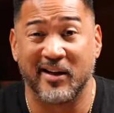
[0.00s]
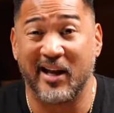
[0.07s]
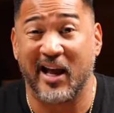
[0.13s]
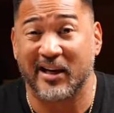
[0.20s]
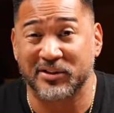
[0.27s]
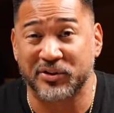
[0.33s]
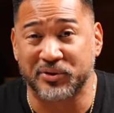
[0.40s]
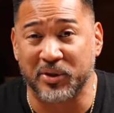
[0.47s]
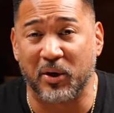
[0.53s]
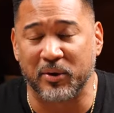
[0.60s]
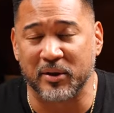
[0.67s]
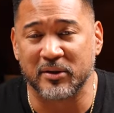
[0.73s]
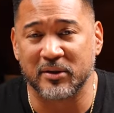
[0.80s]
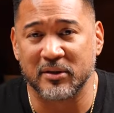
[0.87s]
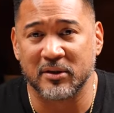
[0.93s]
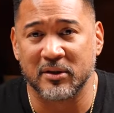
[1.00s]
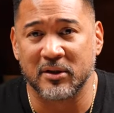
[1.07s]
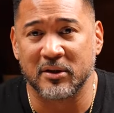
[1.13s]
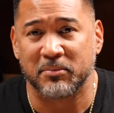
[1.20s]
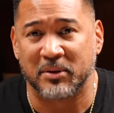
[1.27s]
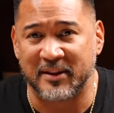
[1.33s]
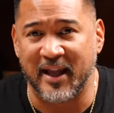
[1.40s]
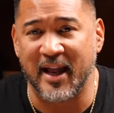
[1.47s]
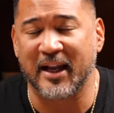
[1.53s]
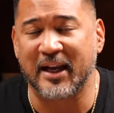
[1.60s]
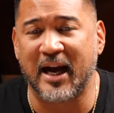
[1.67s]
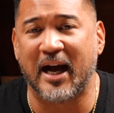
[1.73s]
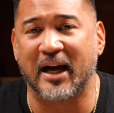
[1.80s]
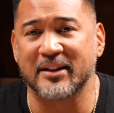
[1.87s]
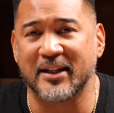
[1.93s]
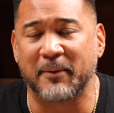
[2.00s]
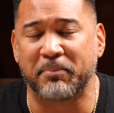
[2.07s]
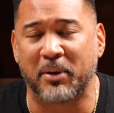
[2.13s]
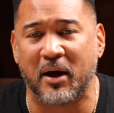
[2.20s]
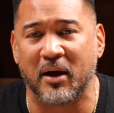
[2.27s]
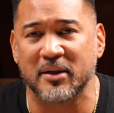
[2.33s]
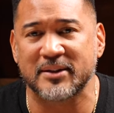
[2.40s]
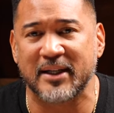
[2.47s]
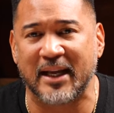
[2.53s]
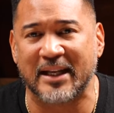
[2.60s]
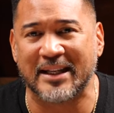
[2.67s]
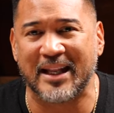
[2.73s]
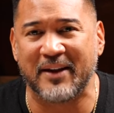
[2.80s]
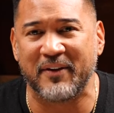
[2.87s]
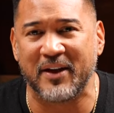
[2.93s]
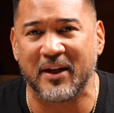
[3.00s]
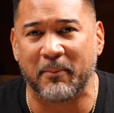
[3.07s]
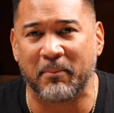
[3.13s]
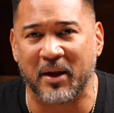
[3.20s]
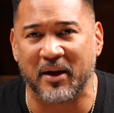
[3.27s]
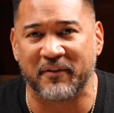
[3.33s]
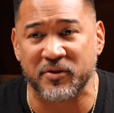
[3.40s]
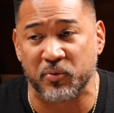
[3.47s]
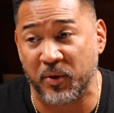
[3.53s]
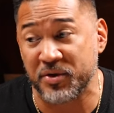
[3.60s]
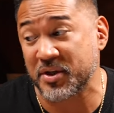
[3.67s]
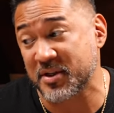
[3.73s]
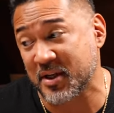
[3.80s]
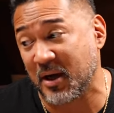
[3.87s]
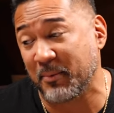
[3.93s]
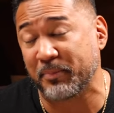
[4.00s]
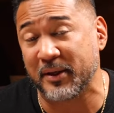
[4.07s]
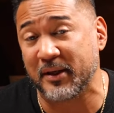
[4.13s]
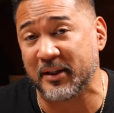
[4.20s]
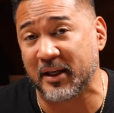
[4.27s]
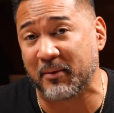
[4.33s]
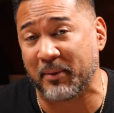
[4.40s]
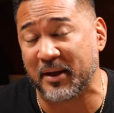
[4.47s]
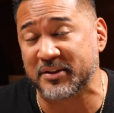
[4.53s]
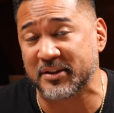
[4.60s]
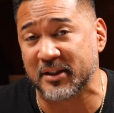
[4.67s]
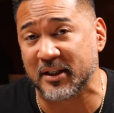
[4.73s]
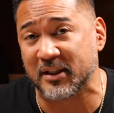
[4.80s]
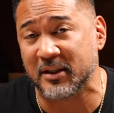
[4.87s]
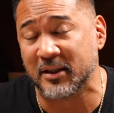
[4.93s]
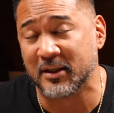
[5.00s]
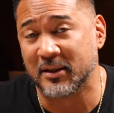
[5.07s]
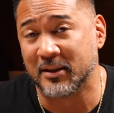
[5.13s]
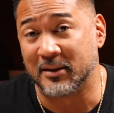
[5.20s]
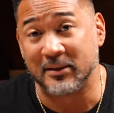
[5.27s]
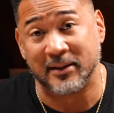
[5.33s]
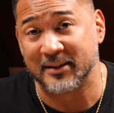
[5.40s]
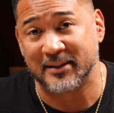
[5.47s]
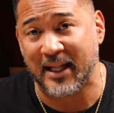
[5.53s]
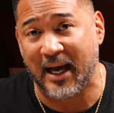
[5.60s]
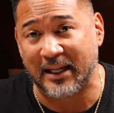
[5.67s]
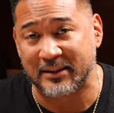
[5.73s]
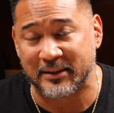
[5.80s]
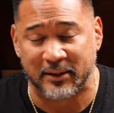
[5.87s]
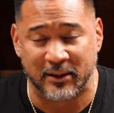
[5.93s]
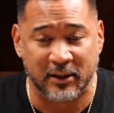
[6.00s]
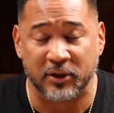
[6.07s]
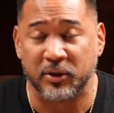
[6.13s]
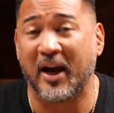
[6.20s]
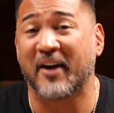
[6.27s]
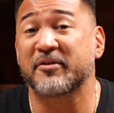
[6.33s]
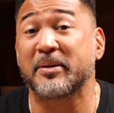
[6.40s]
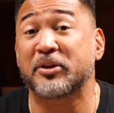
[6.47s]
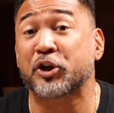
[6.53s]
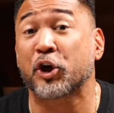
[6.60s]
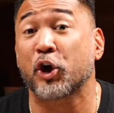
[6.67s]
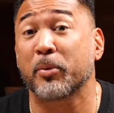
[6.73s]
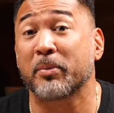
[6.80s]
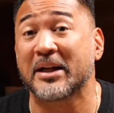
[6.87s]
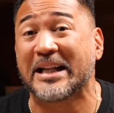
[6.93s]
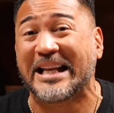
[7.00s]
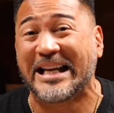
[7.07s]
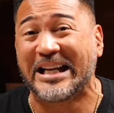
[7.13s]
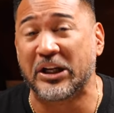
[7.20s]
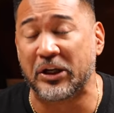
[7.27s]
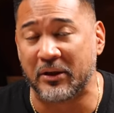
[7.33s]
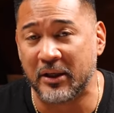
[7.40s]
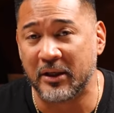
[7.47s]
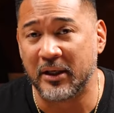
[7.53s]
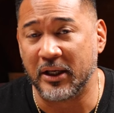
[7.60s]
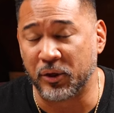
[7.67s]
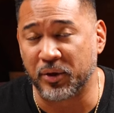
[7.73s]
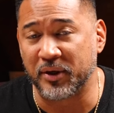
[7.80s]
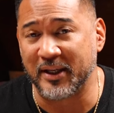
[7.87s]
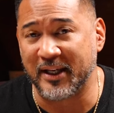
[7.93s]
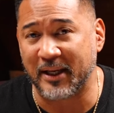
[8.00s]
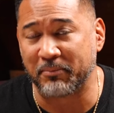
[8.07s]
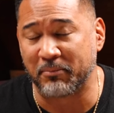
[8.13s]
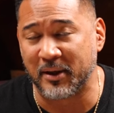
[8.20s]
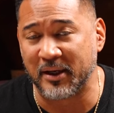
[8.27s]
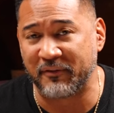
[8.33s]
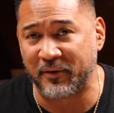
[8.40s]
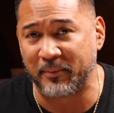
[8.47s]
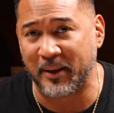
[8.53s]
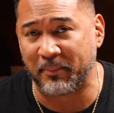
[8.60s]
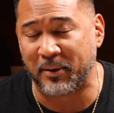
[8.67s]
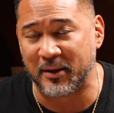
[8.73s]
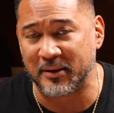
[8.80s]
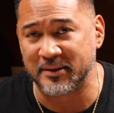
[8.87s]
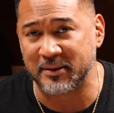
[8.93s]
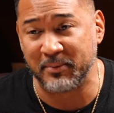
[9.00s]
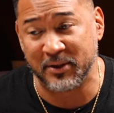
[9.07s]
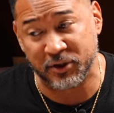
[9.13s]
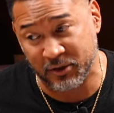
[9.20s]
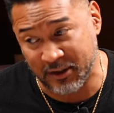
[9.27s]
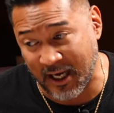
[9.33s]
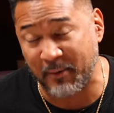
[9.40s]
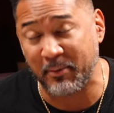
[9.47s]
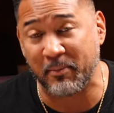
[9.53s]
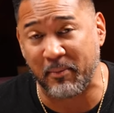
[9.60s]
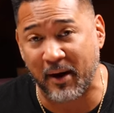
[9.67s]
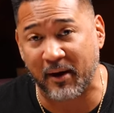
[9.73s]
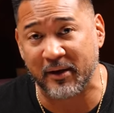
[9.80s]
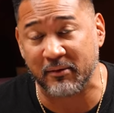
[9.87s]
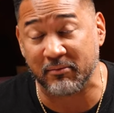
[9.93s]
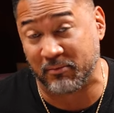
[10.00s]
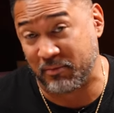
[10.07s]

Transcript: he had a stroke. But thank God that policy had living benefits, which his company that I'm mentioning does not. You have to be terminally ill in order to get money from that policy. It means you have gotta be buried